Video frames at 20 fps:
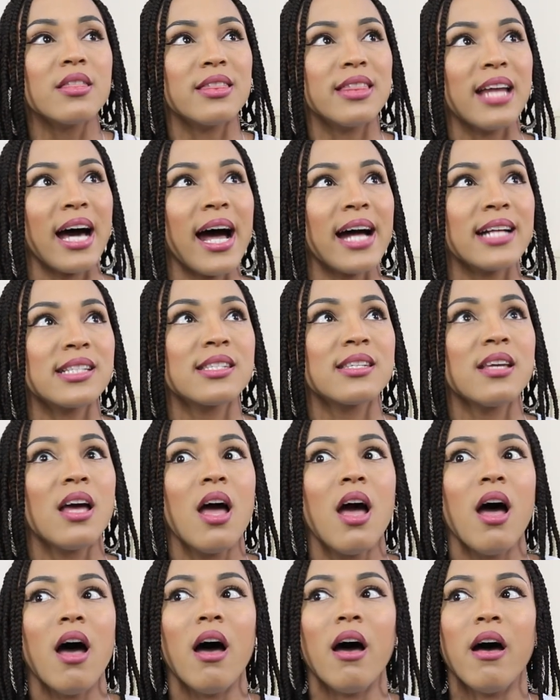that
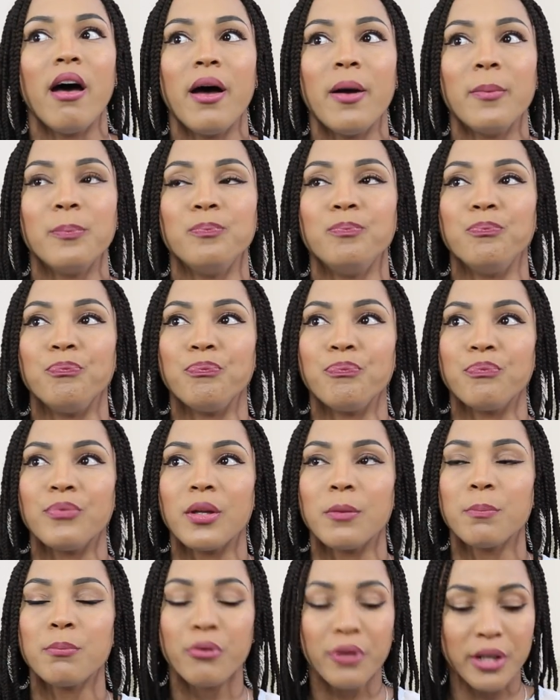um
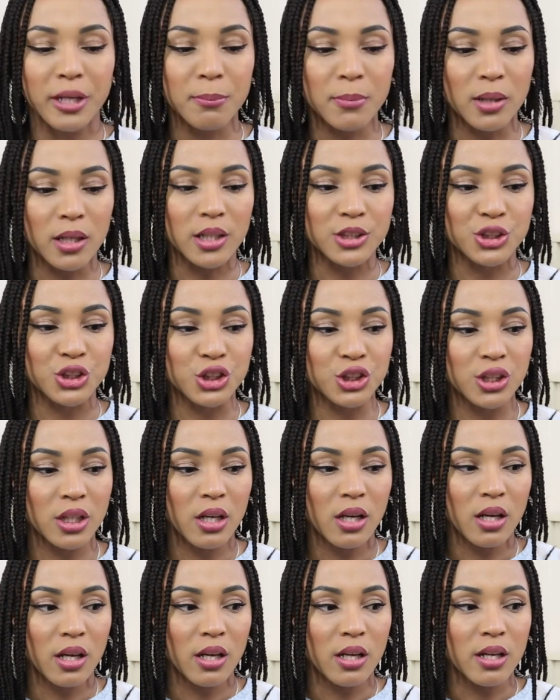pretty much
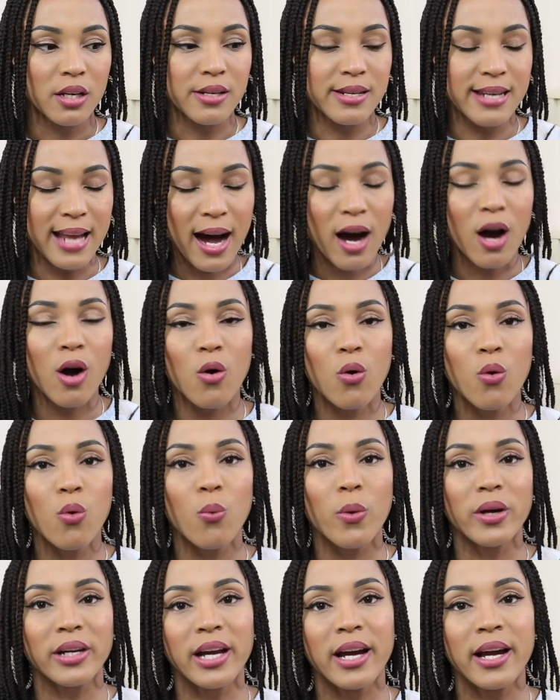now
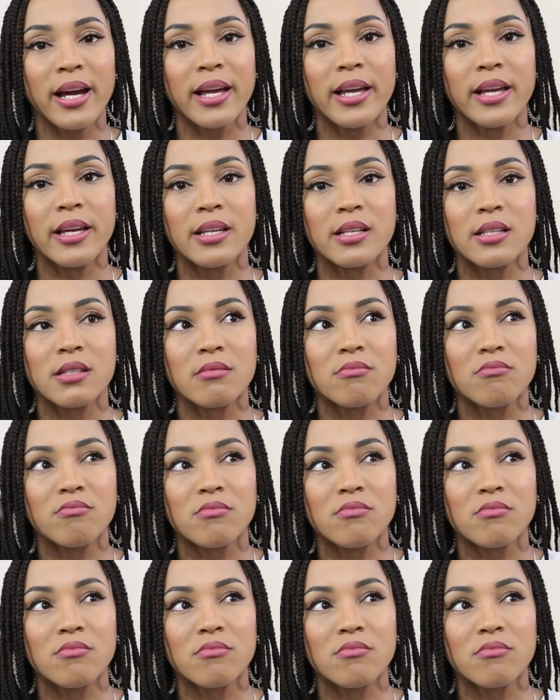when I